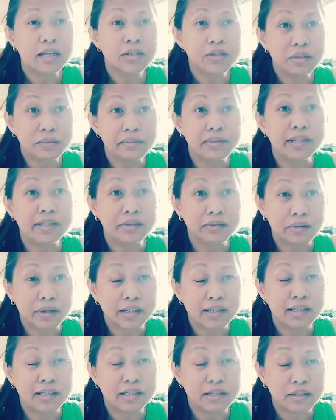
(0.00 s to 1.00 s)
to be
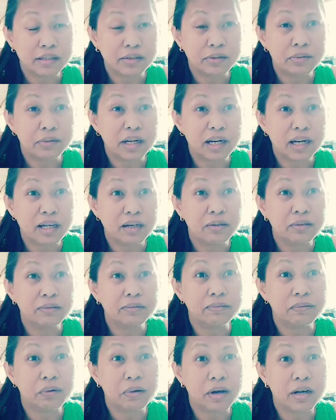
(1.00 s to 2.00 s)
stressed is not really good
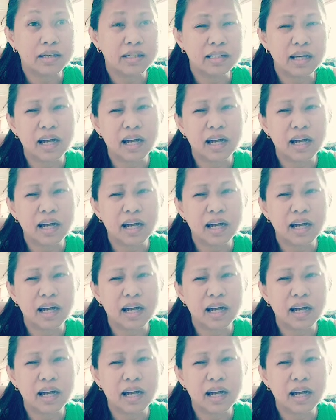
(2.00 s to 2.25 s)
for us.